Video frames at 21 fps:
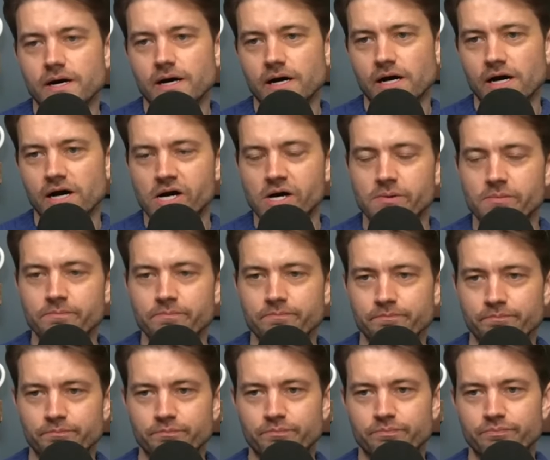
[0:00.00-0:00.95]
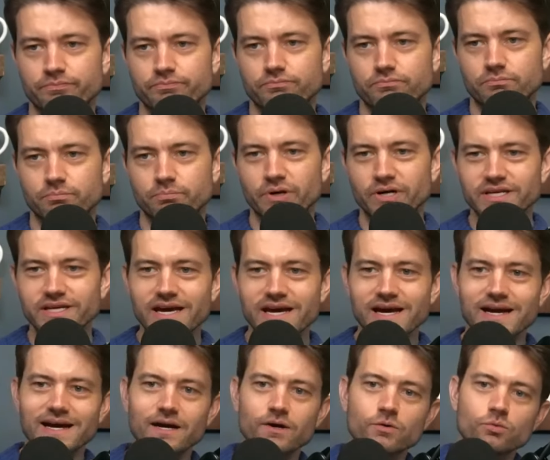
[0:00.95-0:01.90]
But
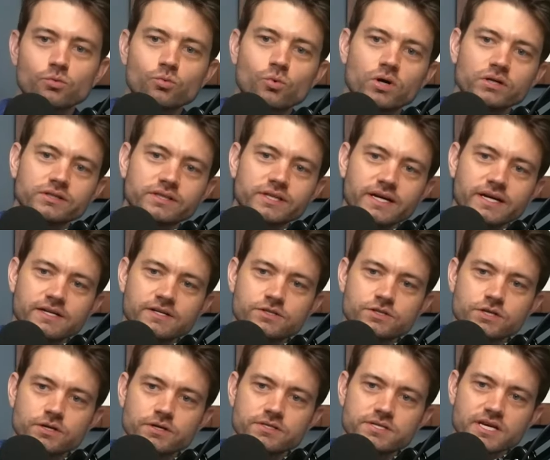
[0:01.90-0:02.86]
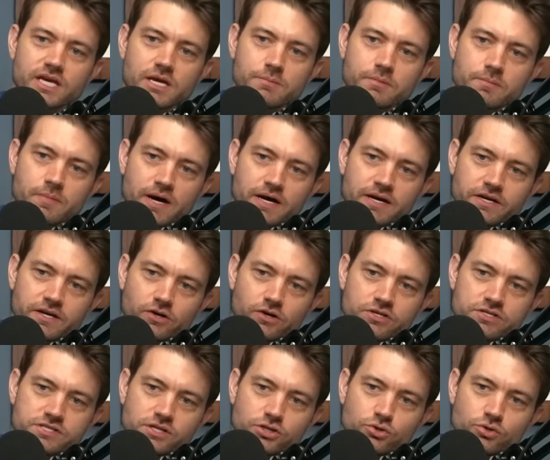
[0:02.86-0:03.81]
yeah, one thing to keep in mind
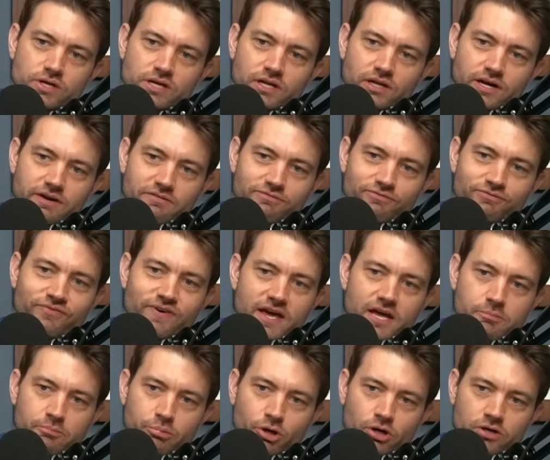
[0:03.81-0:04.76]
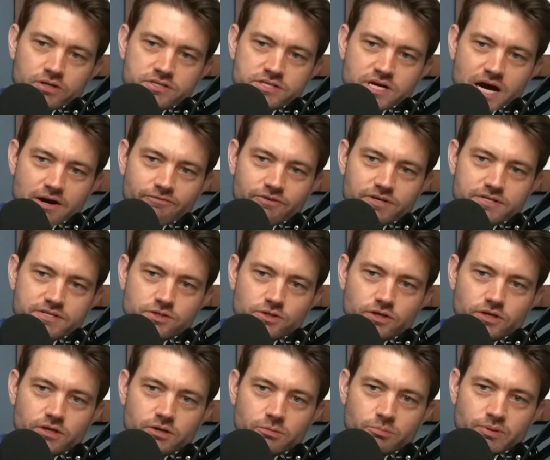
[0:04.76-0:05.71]
here is that you need a lot of fake books,
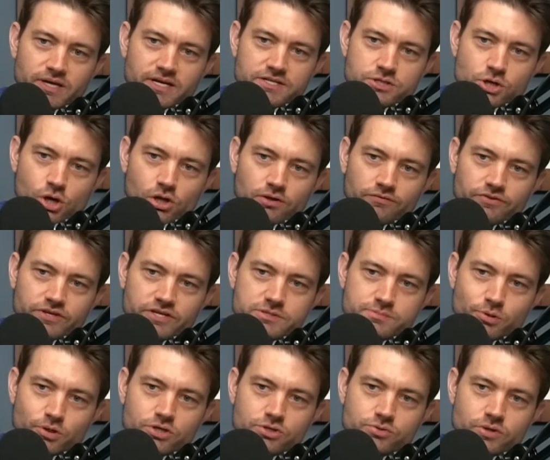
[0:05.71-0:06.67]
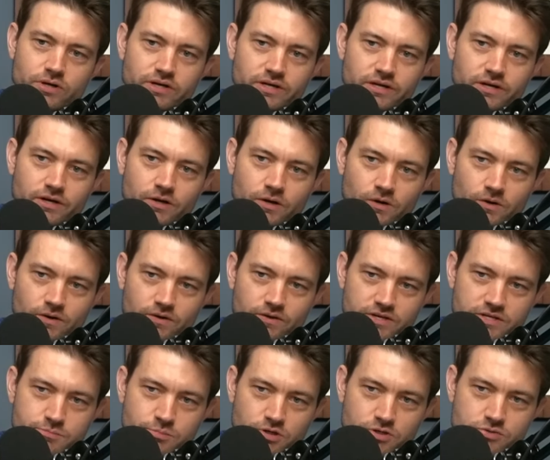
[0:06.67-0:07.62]
obviously, because all of these books right here
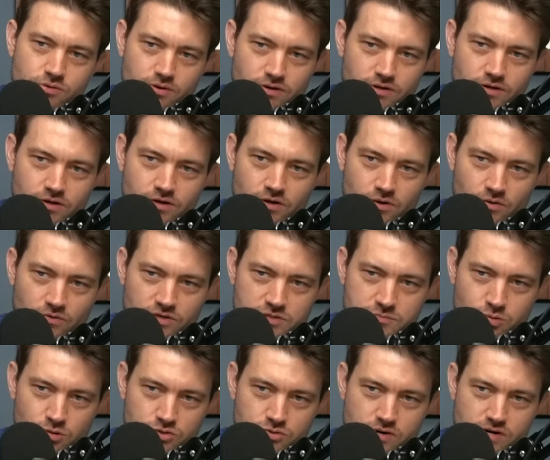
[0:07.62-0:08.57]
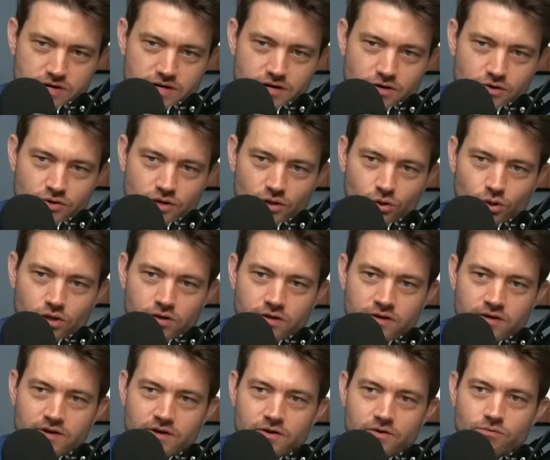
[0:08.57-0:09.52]
and these books right here and these books right here that
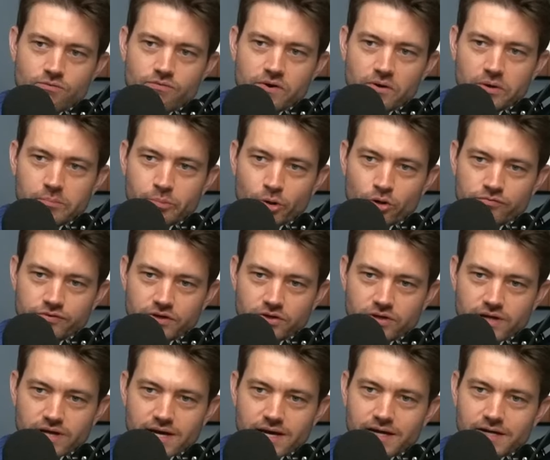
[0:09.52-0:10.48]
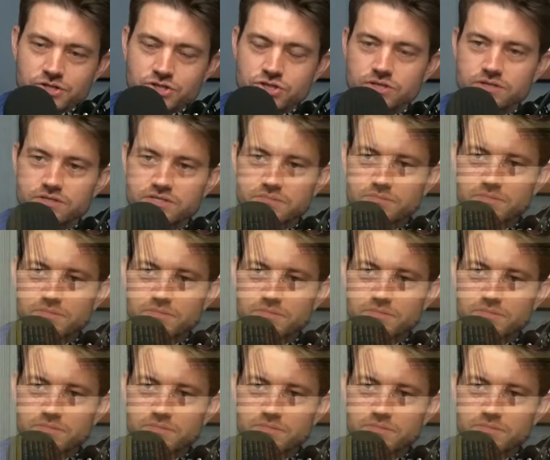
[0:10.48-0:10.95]
look very perfectly aged and